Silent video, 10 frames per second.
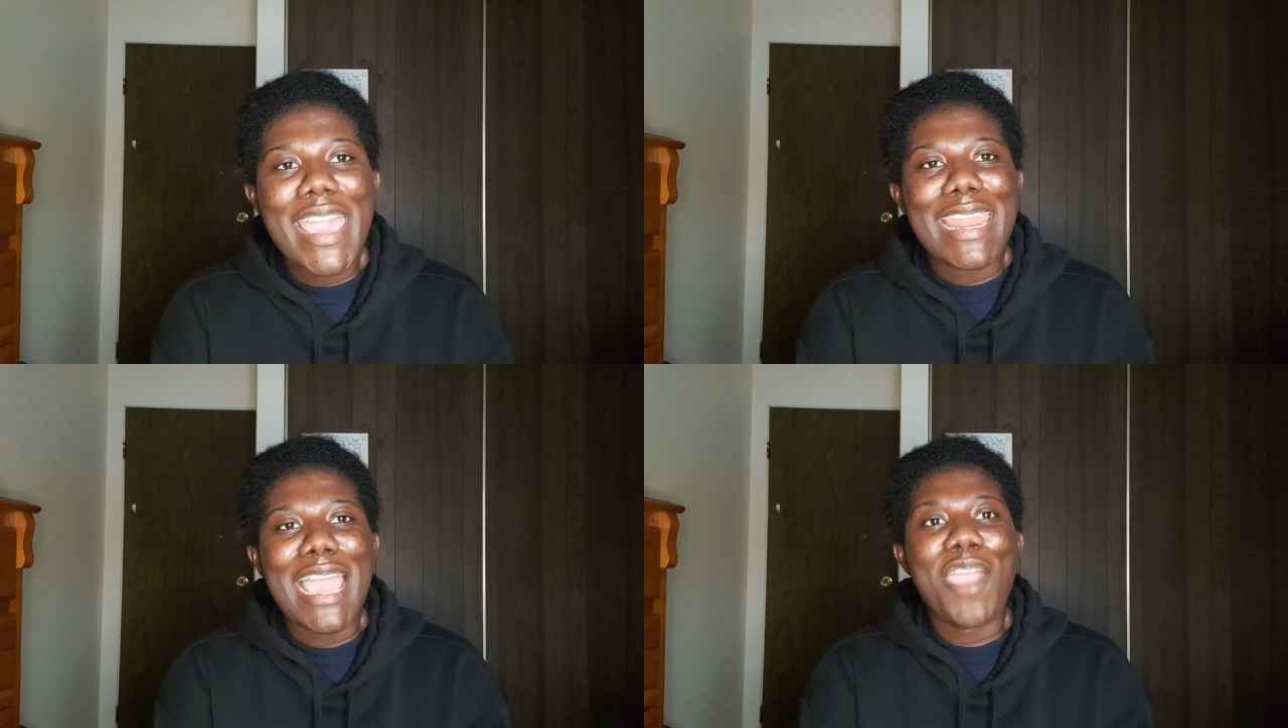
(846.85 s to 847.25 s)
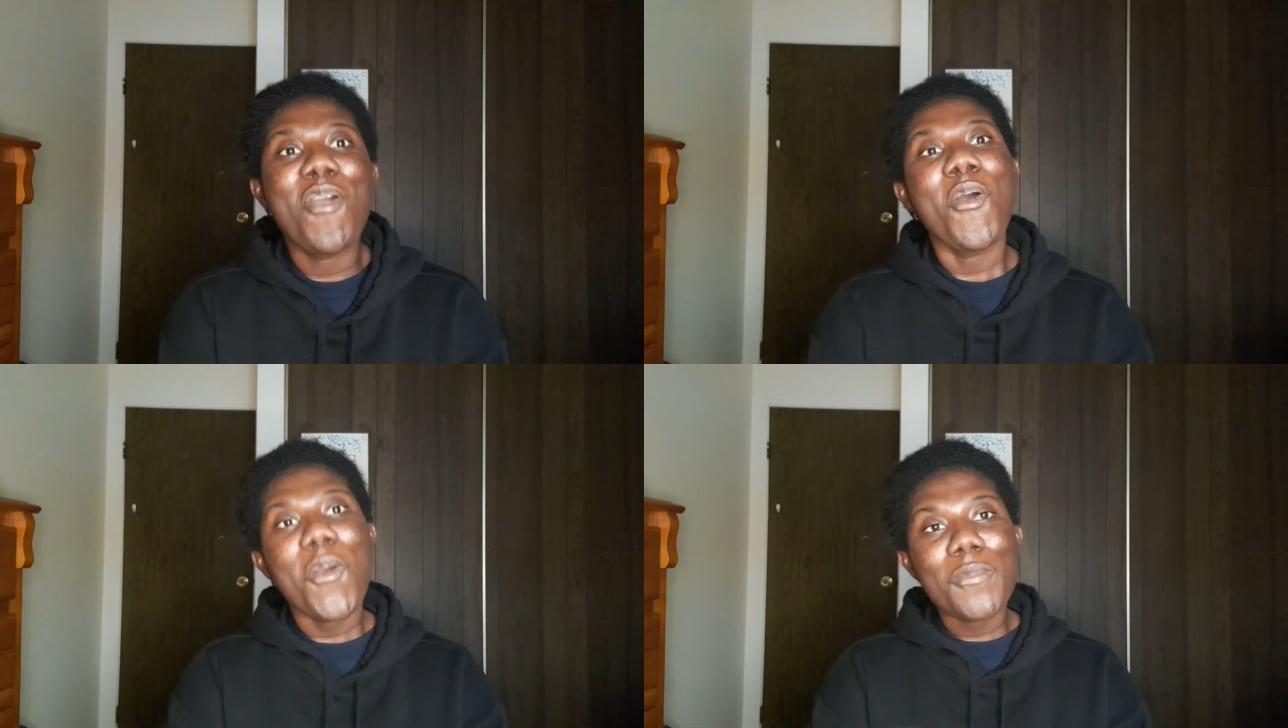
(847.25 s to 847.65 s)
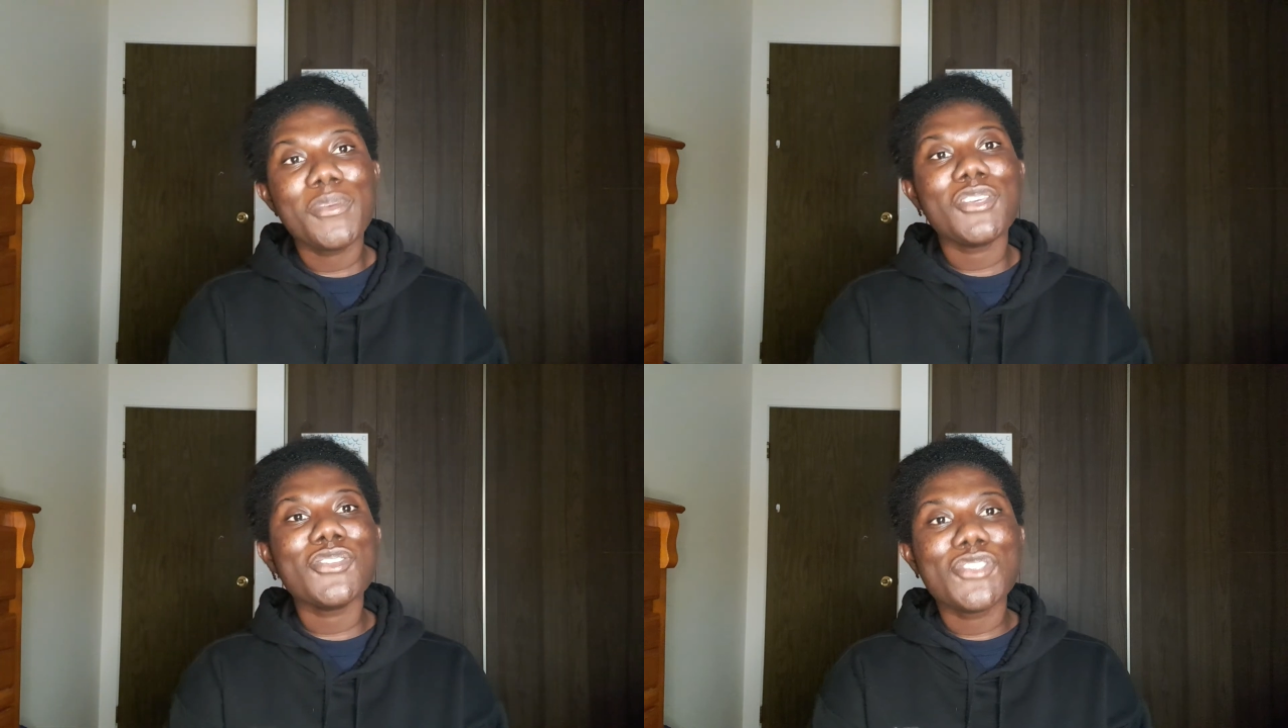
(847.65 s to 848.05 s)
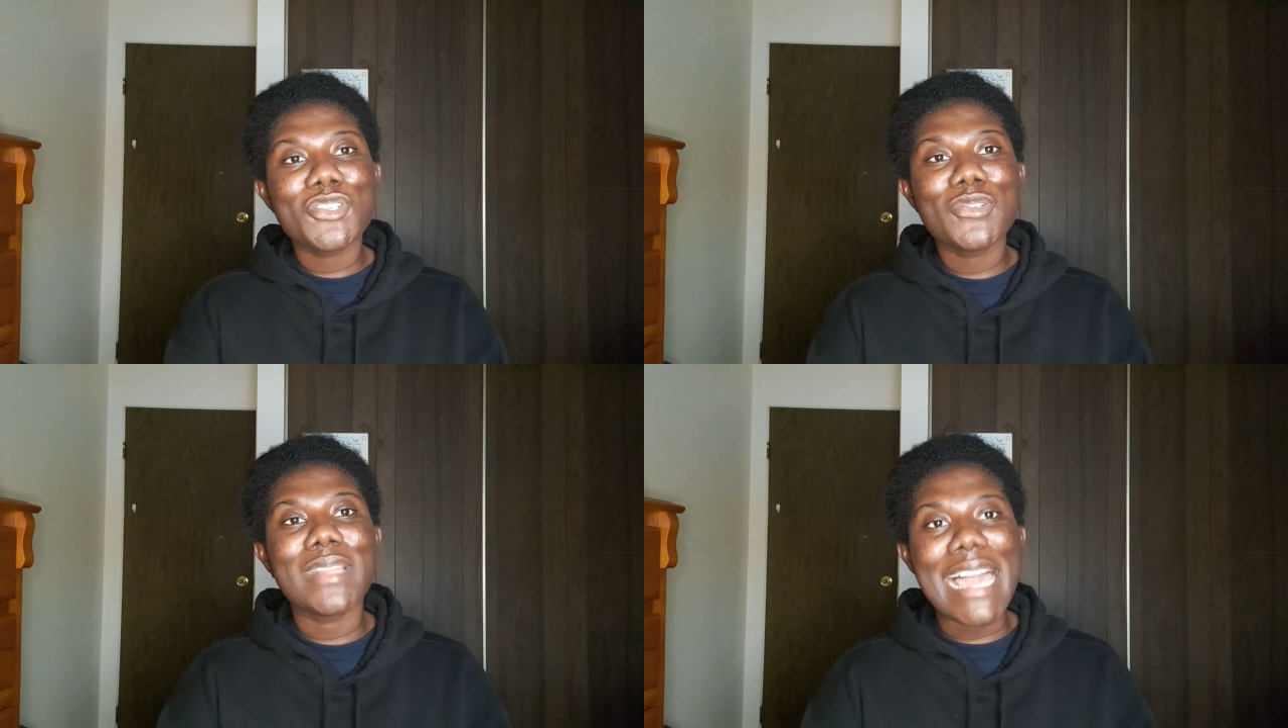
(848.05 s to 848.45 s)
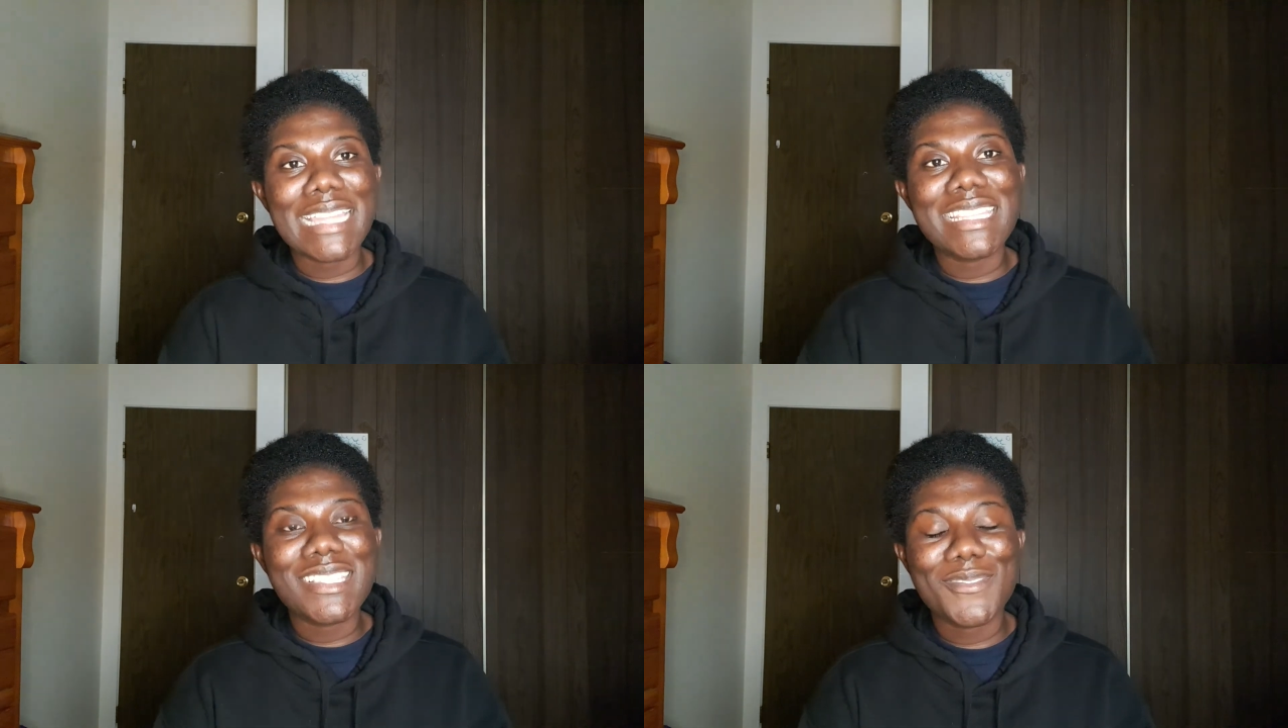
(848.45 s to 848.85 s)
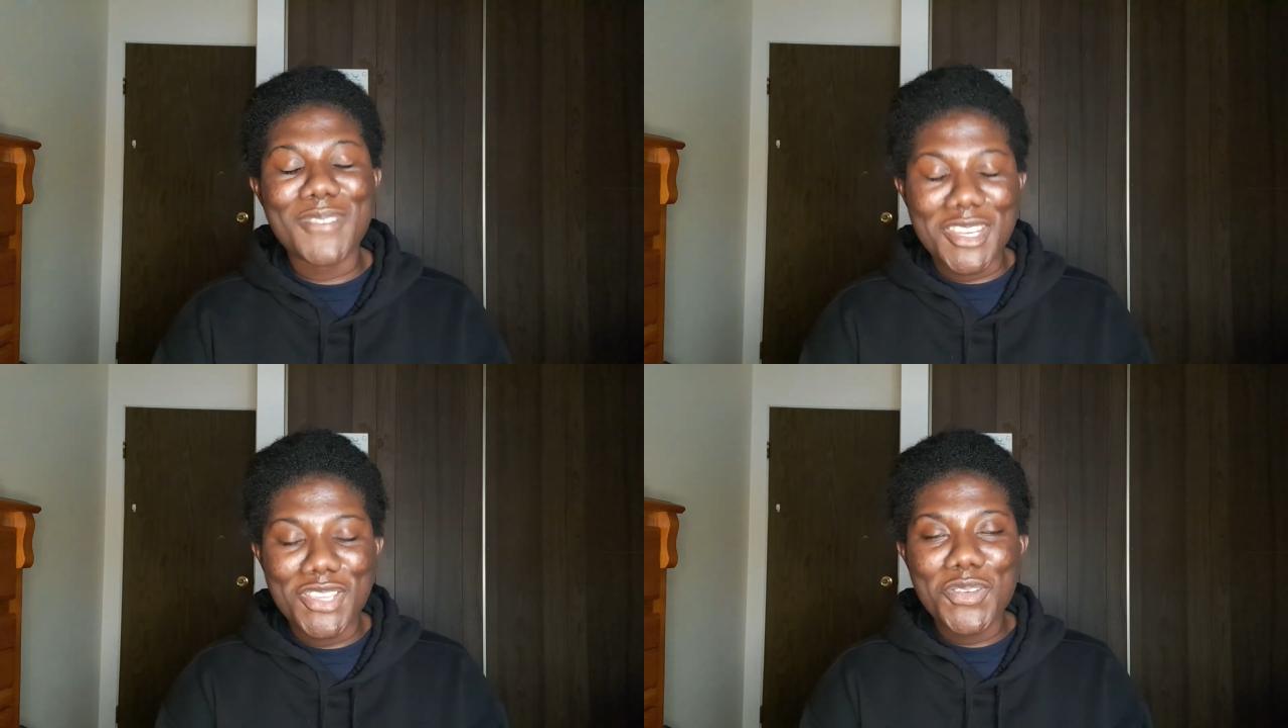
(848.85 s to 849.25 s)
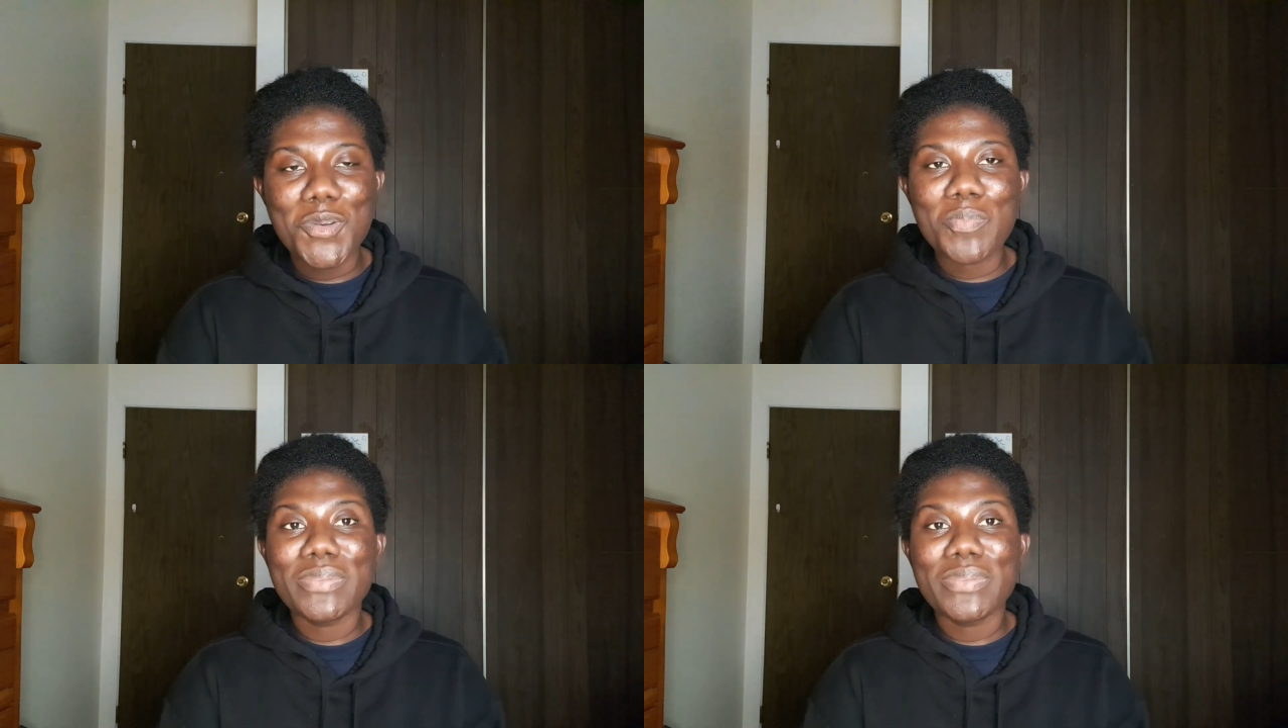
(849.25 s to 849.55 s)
And I hope you do like this video.